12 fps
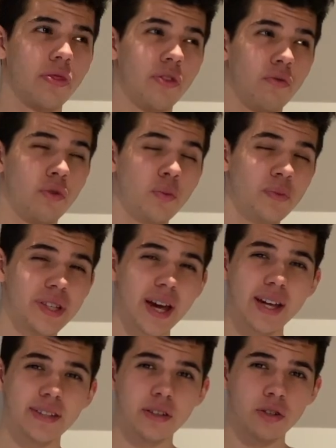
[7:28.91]
The room
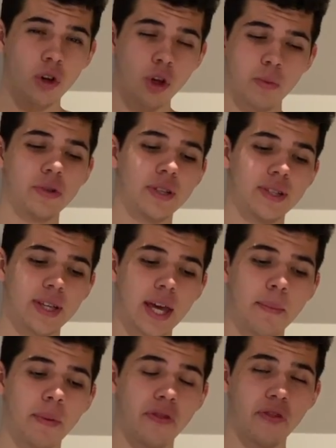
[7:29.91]
size is almost the
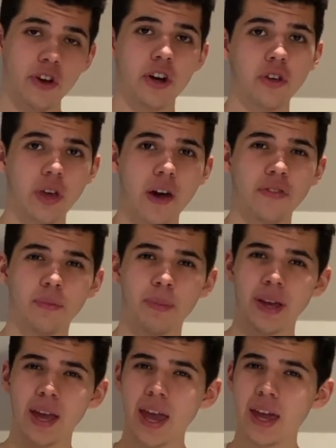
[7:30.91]
same, but there you have to
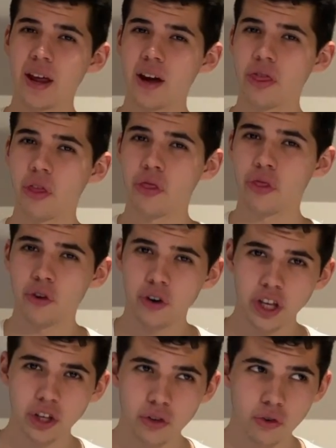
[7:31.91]
pay
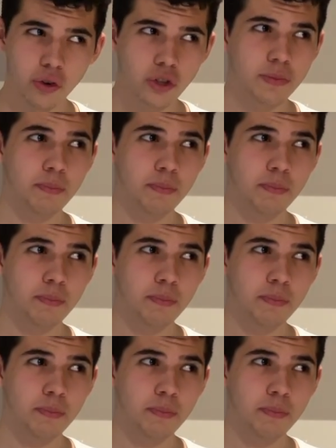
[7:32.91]
830 euros